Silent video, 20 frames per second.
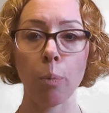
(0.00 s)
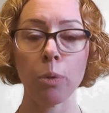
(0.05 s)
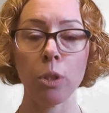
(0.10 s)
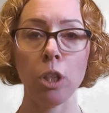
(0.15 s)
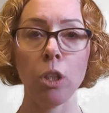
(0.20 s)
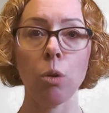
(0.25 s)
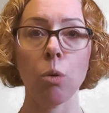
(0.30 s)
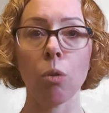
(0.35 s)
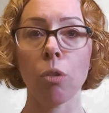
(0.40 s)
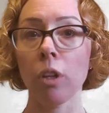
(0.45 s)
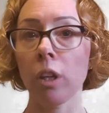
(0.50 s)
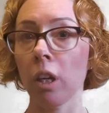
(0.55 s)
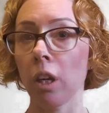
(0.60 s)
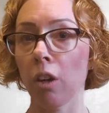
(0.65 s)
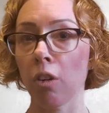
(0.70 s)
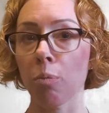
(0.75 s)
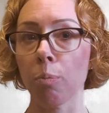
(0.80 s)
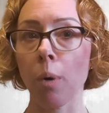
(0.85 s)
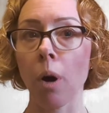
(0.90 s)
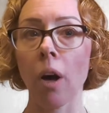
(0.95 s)
property you're
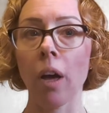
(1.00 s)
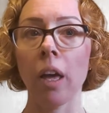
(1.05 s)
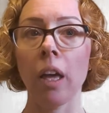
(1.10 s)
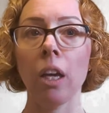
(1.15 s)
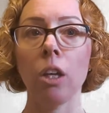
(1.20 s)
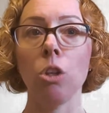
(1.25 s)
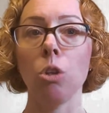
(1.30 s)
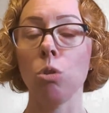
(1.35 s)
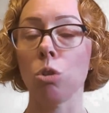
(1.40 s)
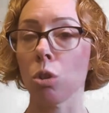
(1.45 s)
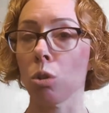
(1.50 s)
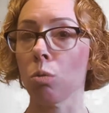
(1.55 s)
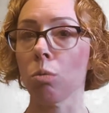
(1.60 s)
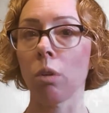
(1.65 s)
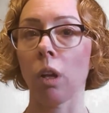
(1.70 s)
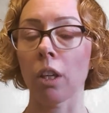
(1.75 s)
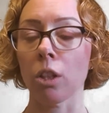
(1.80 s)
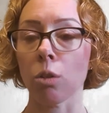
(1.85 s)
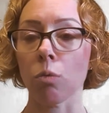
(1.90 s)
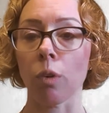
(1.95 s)
thinking of buying and you just
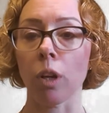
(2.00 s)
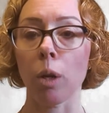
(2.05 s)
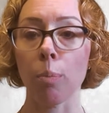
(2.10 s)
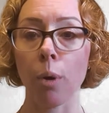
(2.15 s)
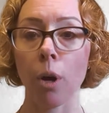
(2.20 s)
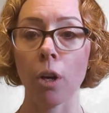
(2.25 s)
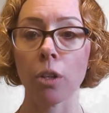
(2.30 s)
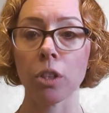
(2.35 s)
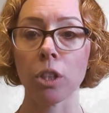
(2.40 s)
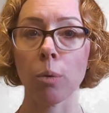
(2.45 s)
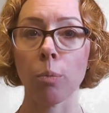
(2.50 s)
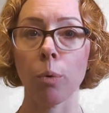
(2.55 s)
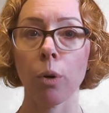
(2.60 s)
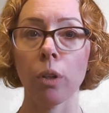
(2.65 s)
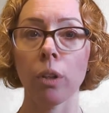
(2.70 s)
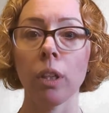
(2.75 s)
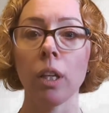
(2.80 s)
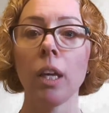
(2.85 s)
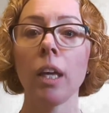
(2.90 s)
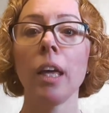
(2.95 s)
like to run it past
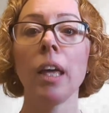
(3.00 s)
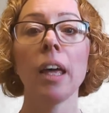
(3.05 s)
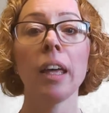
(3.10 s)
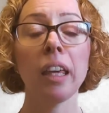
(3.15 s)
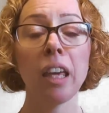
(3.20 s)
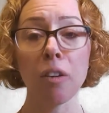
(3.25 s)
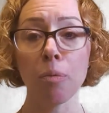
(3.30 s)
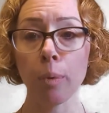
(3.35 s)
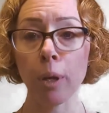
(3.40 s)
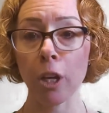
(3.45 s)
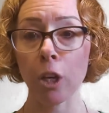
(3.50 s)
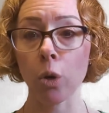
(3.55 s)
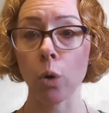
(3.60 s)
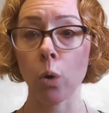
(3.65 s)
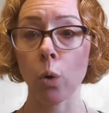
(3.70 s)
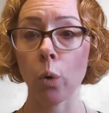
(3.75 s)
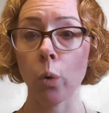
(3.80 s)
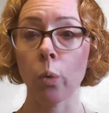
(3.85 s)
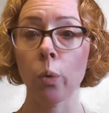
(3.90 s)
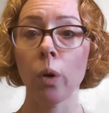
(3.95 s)
someone, give me a
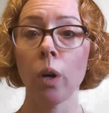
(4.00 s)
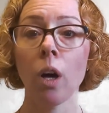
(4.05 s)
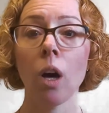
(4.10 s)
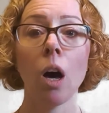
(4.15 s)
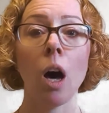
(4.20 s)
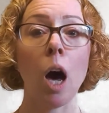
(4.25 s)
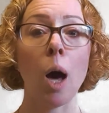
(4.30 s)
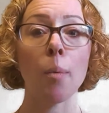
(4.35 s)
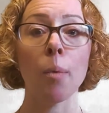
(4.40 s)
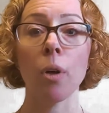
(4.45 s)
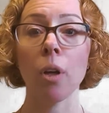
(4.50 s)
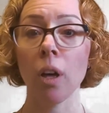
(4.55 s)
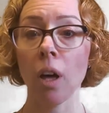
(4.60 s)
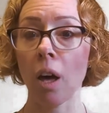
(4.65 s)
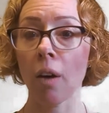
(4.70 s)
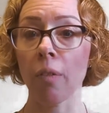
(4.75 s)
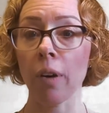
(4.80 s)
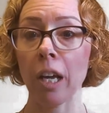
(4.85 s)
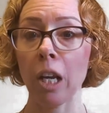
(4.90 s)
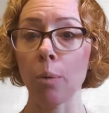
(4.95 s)
call. I'm
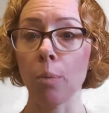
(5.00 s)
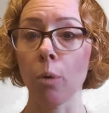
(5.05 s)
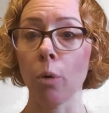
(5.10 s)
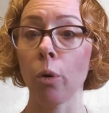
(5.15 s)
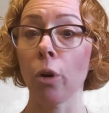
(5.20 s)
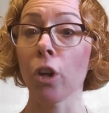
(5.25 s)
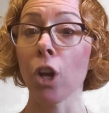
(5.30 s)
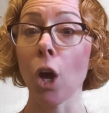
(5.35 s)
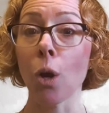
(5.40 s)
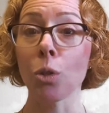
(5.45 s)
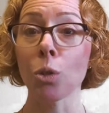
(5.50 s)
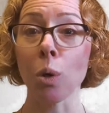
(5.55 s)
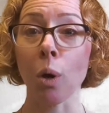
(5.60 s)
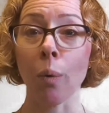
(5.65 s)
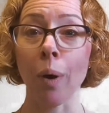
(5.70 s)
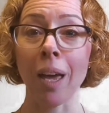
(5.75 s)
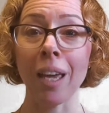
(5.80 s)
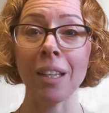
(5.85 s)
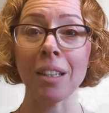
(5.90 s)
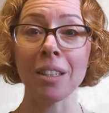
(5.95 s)
available on
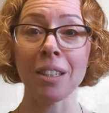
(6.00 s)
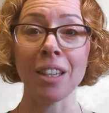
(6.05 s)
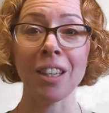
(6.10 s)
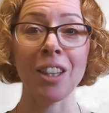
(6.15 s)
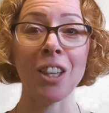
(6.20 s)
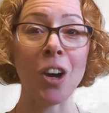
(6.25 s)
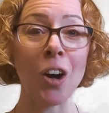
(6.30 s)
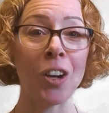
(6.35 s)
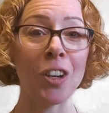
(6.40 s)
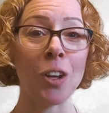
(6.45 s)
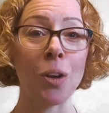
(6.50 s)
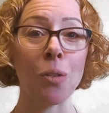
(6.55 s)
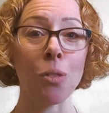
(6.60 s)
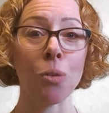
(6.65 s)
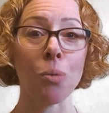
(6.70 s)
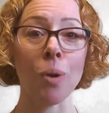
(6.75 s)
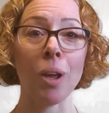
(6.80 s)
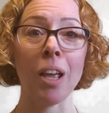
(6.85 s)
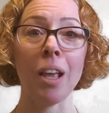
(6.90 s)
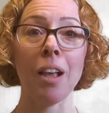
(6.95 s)
0208
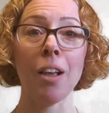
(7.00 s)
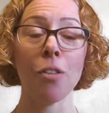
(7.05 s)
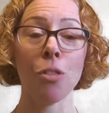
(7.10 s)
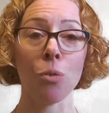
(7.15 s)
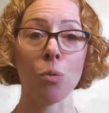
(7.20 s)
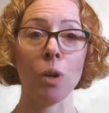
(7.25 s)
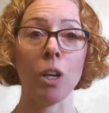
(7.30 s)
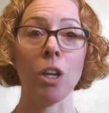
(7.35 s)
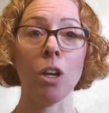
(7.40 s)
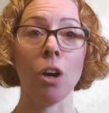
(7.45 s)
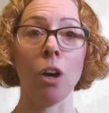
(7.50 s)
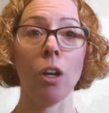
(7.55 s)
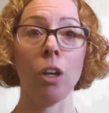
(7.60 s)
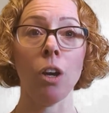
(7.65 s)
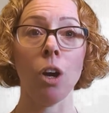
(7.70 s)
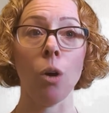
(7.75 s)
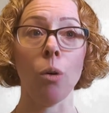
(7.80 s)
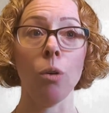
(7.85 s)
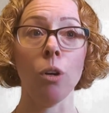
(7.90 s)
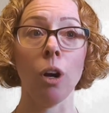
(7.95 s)
903
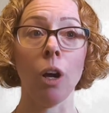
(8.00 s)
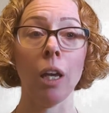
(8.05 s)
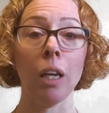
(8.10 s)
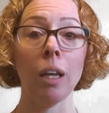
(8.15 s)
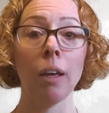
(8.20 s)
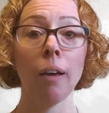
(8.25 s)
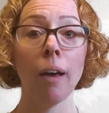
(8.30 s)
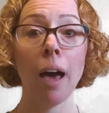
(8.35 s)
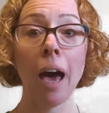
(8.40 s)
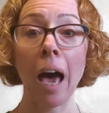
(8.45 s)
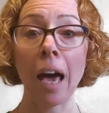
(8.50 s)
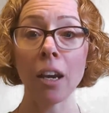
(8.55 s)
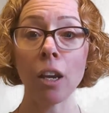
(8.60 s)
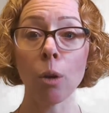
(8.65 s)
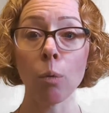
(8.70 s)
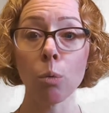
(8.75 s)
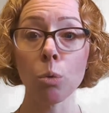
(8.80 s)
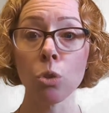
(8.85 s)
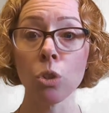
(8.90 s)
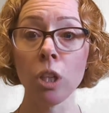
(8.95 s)
3909. And
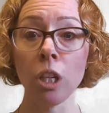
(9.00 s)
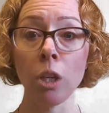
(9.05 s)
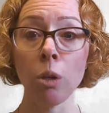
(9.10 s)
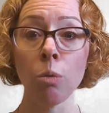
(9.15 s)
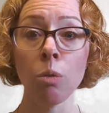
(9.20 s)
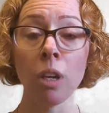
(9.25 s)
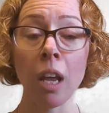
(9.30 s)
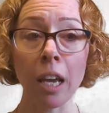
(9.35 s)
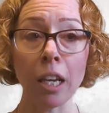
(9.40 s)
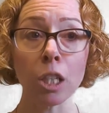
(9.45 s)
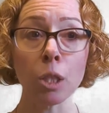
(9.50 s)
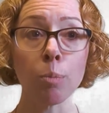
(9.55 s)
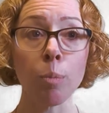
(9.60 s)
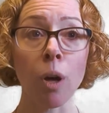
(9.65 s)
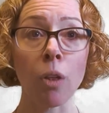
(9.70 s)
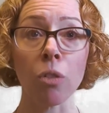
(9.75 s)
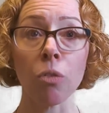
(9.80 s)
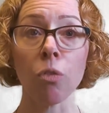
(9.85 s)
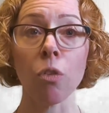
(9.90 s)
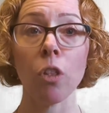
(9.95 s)
I will see you next
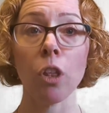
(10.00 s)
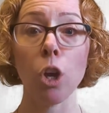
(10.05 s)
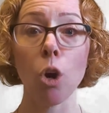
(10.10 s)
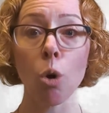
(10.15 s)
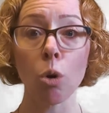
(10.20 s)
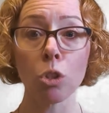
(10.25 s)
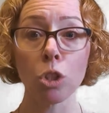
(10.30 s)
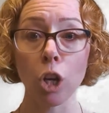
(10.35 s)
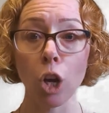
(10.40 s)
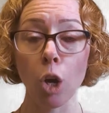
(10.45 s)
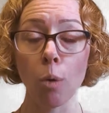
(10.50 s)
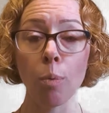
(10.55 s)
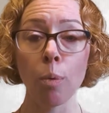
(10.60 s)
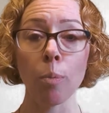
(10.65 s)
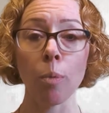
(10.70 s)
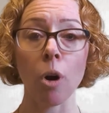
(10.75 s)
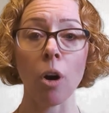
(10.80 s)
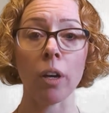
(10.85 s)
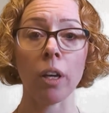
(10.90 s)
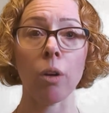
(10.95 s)
month for the October
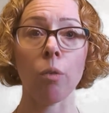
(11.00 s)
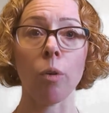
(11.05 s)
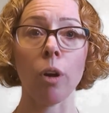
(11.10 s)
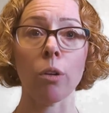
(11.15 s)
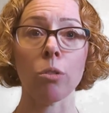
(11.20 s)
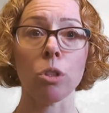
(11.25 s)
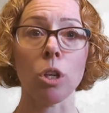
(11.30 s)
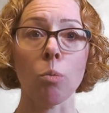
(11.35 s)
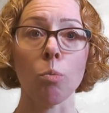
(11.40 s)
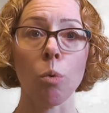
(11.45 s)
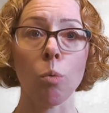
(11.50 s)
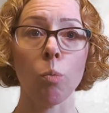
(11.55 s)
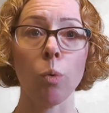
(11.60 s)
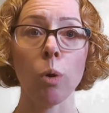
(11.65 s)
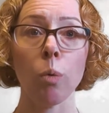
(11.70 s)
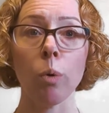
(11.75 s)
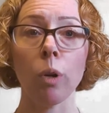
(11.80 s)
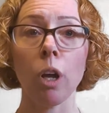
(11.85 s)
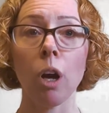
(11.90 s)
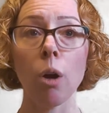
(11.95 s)
market roundup, when
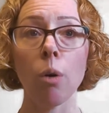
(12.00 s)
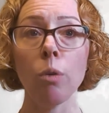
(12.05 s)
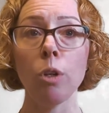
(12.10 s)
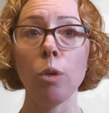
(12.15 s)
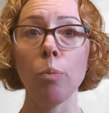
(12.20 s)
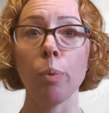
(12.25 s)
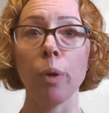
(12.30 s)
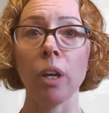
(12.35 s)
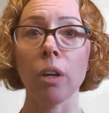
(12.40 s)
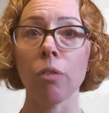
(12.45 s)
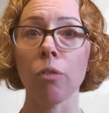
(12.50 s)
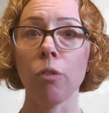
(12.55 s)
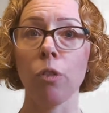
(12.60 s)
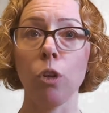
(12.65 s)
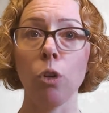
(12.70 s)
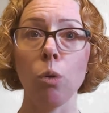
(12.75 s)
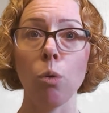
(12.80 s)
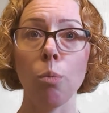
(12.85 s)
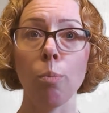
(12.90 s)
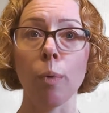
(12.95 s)
we will only be a
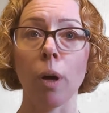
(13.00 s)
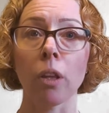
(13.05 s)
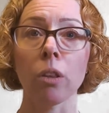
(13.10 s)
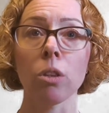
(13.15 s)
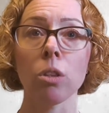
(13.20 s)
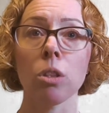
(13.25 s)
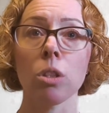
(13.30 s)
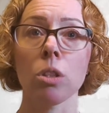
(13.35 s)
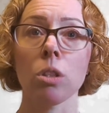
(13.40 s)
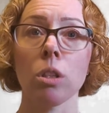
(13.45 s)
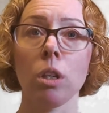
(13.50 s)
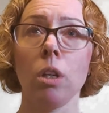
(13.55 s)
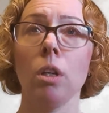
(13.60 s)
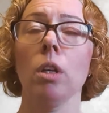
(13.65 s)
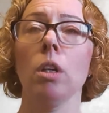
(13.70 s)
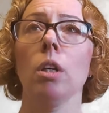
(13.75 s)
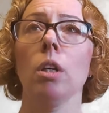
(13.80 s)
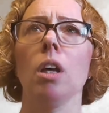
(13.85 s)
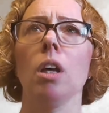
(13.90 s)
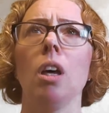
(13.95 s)
few months,
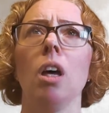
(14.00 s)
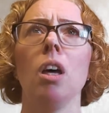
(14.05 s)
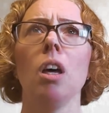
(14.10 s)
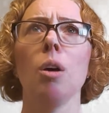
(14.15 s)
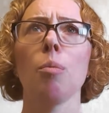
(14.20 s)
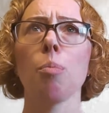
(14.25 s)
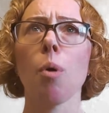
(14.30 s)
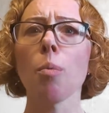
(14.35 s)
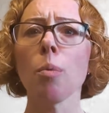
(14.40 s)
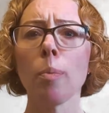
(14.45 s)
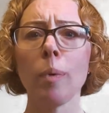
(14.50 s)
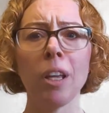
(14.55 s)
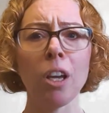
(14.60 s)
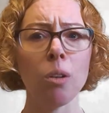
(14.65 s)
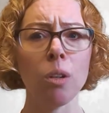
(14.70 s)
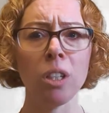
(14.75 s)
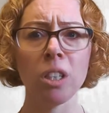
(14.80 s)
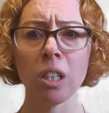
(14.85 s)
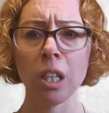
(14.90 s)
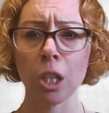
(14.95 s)
probably
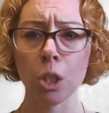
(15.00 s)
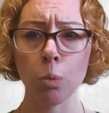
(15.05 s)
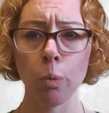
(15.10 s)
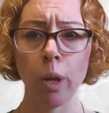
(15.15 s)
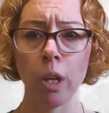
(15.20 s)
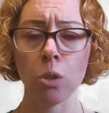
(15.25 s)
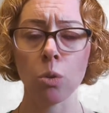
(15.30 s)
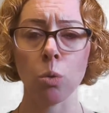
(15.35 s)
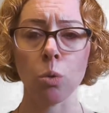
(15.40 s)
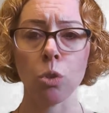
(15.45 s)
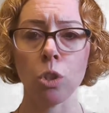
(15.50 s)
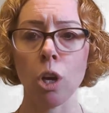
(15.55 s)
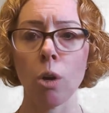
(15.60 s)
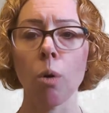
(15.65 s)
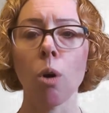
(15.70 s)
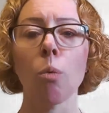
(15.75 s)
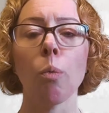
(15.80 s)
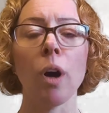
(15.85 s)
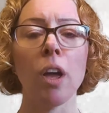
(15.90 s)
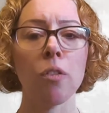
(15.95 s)
only 6 weeks or
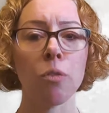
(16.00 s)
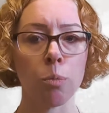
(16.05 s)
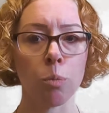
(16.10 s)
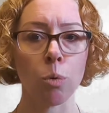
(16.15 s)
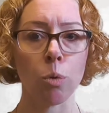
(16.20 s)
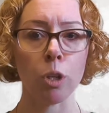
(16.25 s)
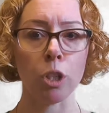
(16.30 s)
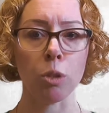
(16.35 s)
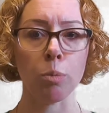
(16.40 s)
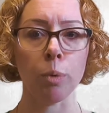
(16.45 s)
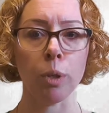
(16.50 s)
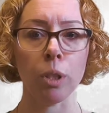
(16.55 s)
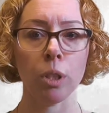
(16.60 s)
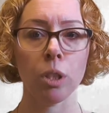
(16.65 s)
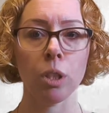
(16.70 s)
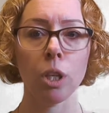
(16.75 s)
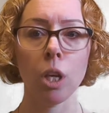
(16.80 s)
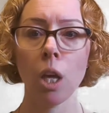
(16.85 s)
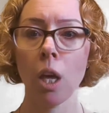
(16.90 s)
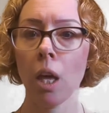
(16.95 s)
so away from
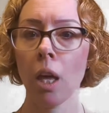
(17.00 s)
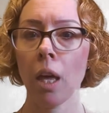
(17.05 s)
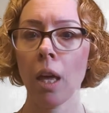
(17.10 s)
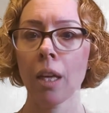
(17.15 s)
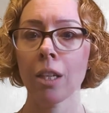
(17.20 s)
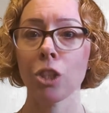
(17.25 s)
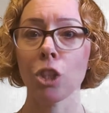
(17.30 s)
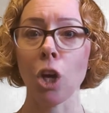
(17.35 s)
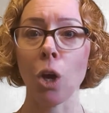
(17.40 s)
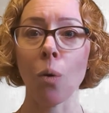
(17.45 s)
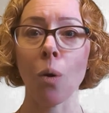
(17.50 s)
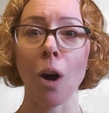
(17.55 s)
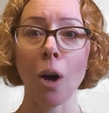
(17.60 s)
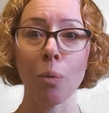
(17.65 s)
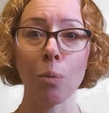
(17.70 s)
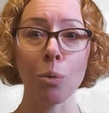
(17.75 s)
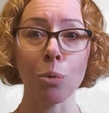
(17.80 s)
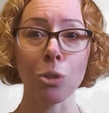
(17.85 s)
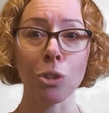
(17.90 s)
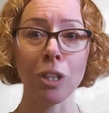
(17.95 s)
Christmas. So
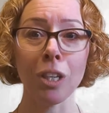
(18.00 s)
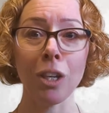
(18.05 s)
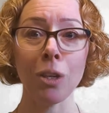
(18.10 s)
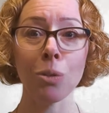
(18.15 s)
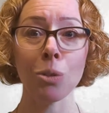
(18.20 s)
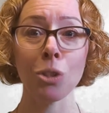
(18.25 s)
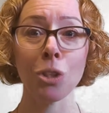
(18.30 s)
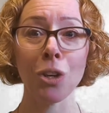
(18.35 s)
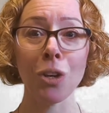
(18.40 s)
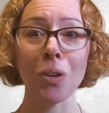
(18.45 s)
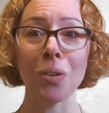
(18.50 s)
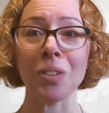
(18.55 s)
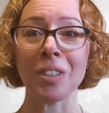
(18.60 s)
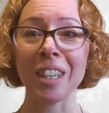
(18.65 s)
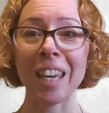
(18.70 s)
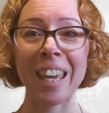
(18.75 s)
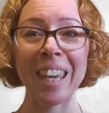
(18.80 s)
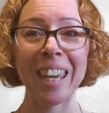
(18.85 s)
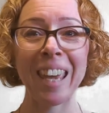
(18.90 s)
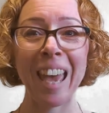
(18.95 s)
I will see you soon.
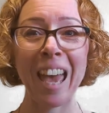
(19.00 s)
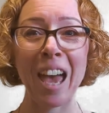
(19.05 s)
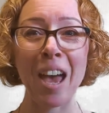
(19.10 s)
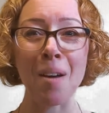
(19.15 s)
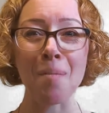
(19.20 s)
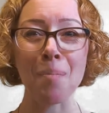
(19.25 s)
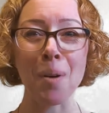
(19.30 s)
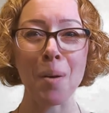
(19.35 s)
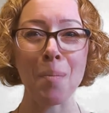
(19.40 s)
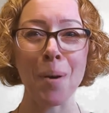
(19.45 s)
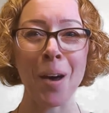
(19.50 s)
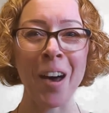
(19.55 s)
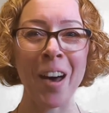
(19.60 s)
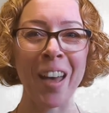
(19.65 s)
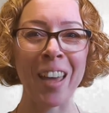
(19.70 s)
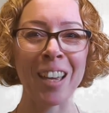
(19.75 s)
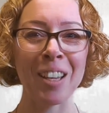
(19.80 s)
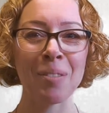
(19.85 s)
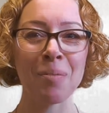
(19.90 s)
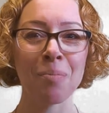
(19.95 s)
Take care.
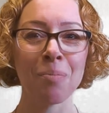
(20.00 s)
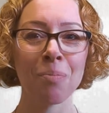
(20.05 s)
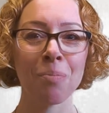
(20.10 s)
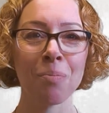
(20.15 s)
Bye-bye.